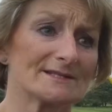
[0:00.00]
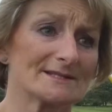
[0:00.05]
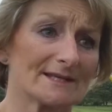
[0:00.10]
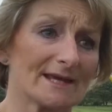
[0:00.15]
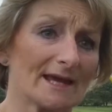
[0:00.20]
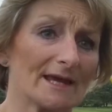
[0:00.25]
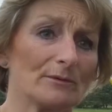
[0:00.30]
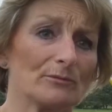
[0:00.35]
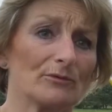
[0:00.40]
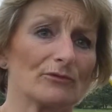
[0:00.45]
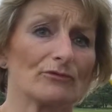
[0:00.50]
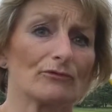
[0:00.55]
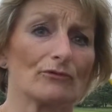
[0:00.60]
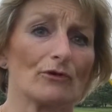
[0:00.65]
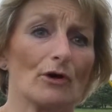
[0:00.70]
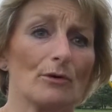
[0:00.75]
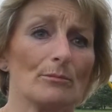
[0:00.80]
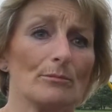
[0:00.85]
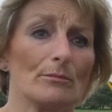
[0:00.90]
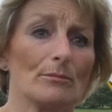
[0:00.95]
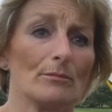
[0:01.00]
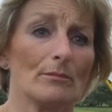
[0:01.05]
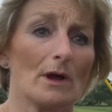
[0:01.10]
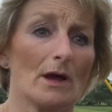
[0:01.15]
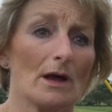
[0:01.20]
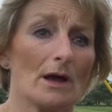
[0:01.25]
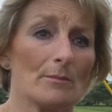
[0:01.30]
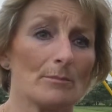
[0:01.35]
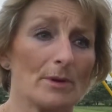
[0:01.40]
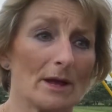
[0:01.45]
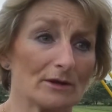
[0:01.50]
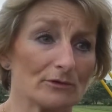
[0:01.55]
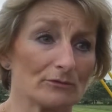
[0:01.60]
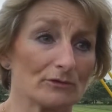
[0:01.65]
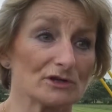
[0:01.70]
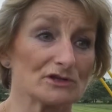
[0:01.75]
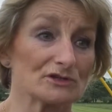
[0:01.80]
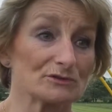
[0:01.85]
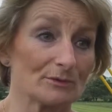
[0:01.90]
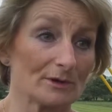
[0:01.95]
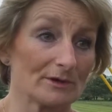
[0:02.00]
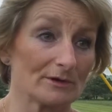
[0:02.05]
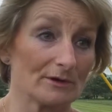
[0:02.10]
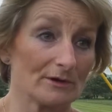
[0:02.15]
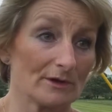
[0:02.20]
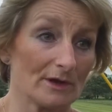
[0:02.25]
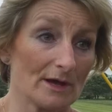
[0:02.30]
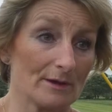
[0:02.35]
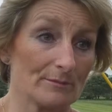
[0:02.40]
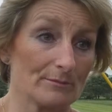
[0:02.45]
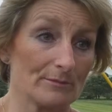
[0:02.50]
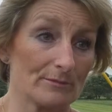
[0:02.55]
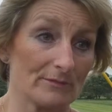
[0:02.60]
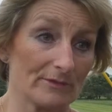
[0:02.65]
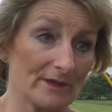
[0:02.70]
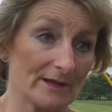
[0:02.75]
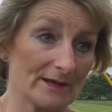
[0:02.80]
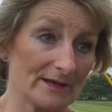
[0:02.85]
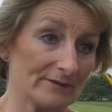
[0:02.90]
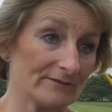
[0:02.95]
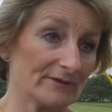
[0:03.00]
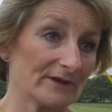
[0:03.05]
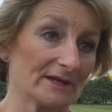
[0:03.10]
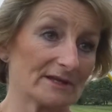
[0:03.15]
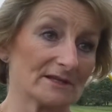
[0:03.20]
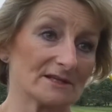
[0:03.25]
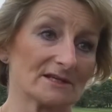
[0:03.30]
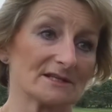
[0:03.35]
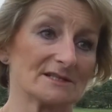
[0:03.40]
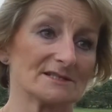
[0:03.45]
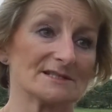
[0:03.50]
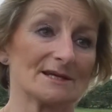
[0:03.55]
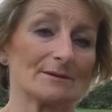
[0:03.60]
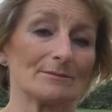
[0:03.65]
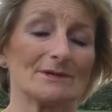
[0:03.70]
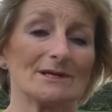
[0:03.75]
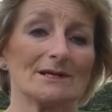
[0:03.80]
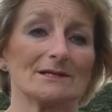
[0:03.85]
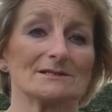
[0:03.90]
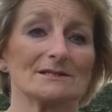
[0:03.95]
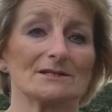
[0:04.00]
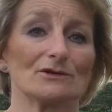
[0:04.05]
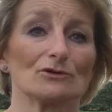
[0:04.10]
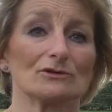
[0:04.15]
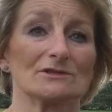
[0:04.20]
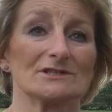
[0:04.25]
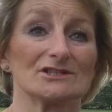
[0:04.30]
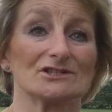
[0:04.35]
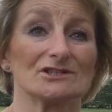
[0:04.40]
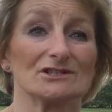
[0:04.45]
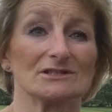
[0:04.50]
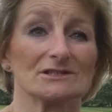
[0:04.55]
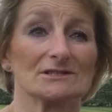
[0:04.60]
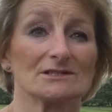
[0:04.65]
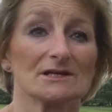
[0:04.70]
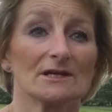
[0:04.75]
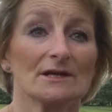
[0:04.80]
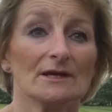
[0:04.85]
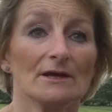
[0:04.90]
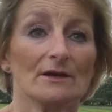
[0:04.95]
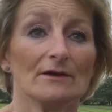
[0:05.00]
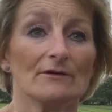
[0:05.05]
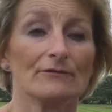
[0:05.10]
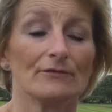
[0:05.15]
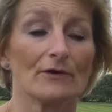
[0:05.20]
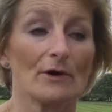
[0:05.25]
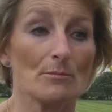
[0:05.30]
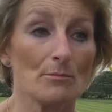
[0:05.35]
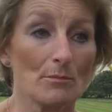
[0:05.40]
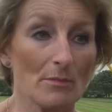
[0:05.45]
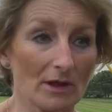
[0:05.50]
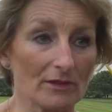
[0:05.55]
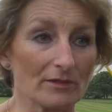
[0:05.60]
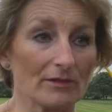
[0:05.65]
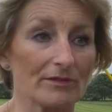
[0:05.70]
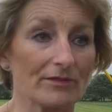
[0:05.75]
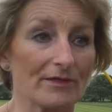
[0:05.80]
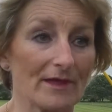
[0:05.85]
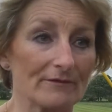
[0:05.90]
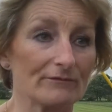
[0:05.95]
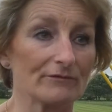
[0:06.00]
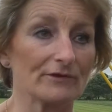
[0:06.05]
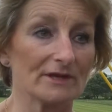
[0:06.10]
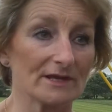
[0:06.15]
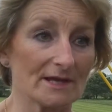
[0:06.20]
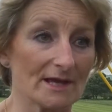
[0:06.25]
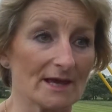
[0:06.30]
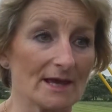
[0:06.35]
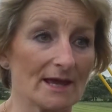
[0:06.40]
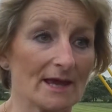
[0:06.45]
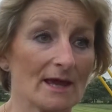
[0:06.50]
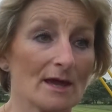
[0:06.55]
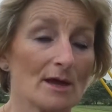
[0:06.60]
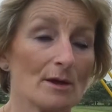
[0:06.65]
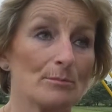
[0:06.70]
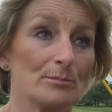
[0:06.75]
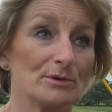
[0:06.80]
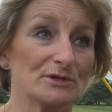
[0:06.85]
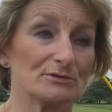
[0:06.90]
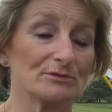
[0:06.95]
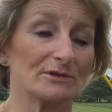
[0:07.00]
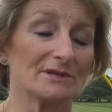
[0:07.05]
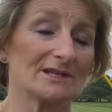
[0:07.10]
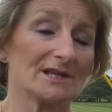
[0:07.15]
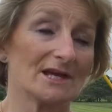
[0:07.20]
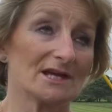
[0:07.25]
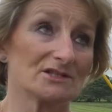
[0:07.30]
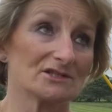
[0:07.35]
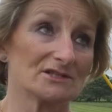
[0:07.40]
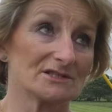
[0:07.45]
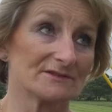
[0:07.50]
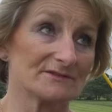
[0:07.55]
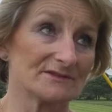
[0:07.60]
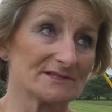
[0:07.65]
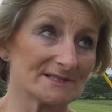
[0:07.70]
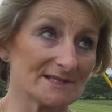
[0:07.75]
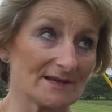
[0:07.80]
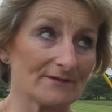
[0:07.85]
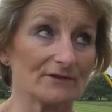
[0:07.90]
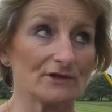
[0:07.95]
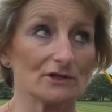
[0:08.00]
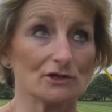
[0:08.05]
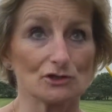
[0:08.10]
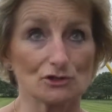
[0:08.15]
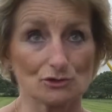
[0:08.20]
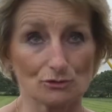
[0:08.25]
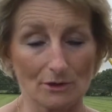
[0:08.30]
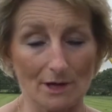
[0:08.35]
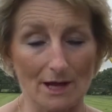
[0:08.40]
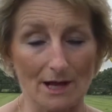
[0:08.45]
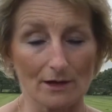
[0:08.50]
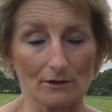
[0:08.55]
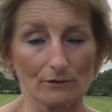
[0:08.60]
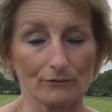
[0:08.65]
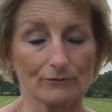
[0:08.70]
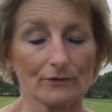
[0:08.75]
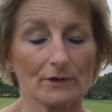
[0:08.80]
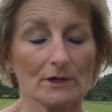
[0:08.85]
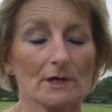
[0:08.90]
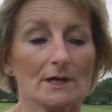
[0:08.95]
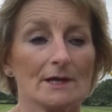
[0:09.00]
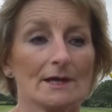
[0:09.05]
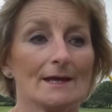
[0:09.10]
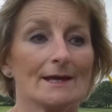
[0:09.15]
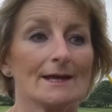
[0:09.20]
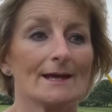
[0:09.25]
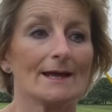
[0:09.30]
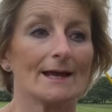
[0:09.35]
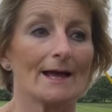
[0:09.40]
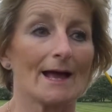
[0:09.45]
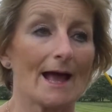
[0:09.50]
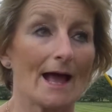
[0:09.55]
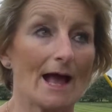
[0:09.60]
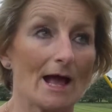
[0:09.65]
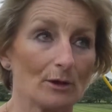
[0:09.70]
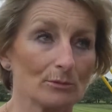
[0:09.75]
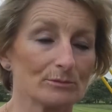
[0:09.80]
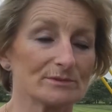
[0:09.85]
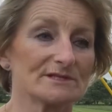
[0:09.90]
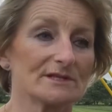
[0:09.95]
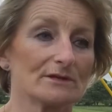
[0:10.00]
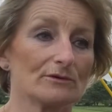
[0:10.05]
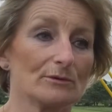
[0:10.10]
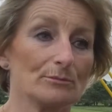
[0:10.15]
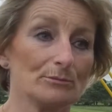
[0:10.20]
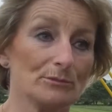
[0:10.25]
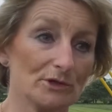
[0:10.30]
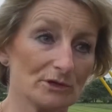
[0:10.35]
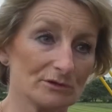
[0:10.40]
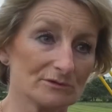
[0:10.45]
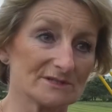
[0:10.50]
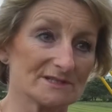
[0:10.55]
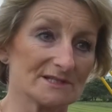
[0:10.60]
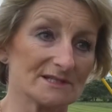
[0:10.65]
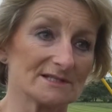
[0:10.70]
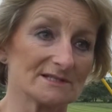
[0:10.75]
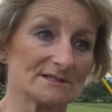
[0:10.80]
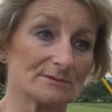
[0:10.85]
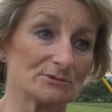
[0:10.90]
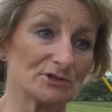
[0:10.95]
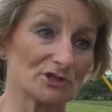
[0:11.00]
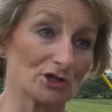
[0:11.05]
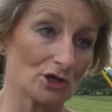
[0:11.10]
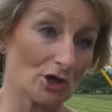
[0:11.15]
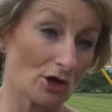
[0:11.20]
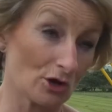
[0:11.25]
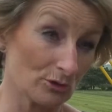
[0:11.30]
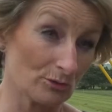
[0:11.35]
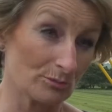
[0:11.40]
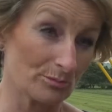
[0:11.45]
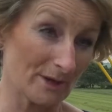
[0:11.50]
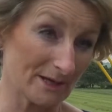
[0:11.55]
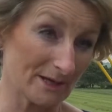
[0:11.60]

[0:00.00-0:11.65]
escape from Belarus, where they're living in the contaminated conditions, for a month every year between the ages of 7 and 12, it helps their immune system to cope